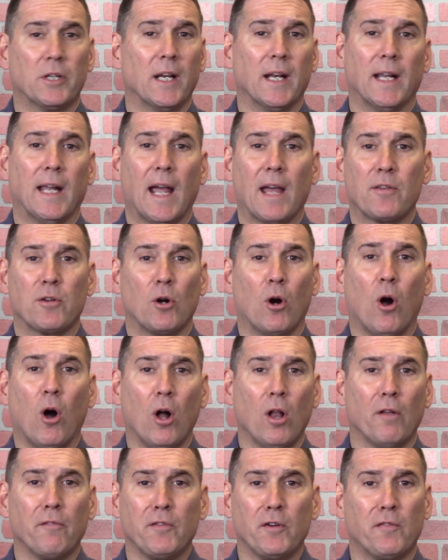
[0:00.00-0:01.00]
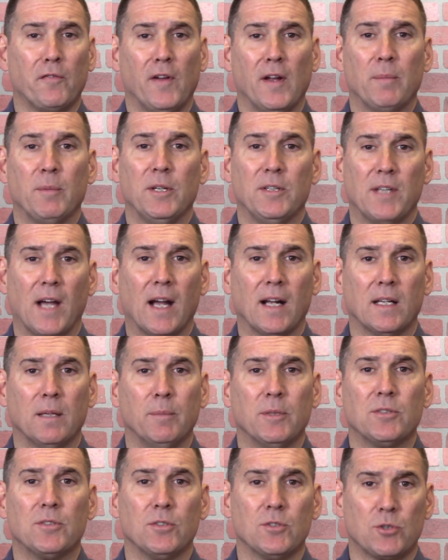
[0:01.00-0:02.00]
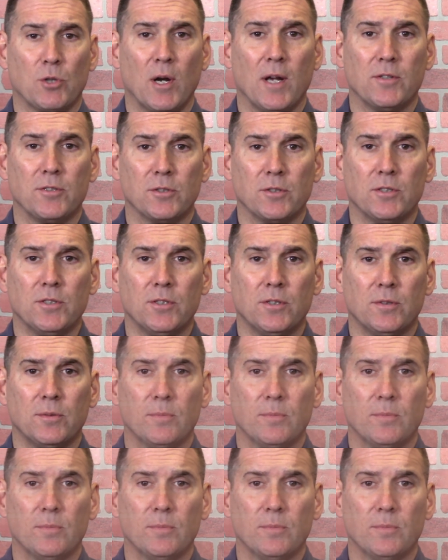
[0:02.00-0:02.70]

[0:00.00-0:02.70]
going to gather all of your family documents and treasures.